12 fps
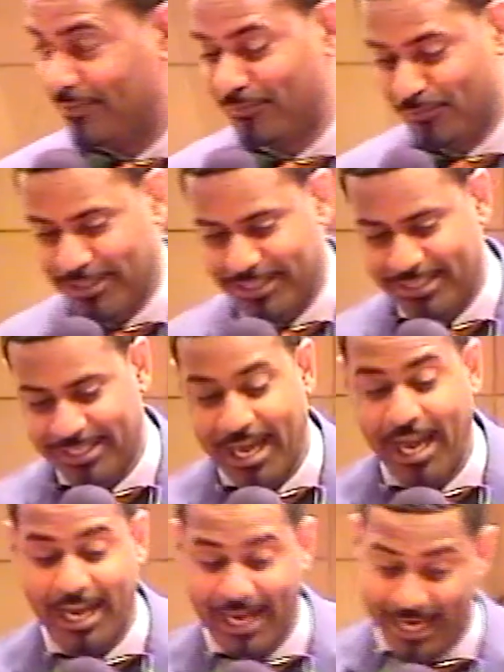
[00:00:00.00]
friend. I
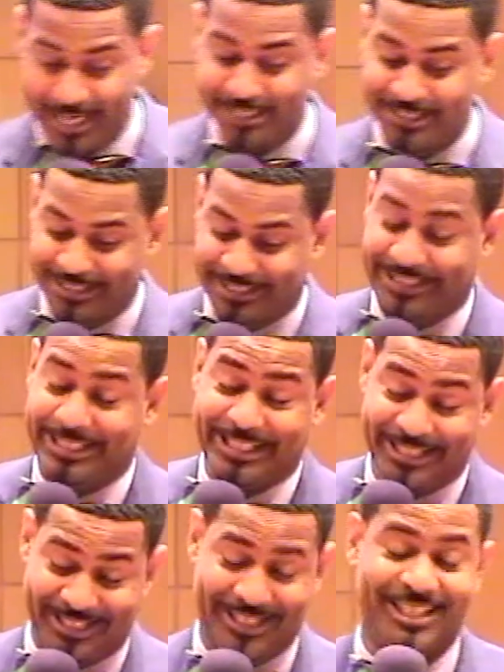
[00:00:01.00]
honestly did.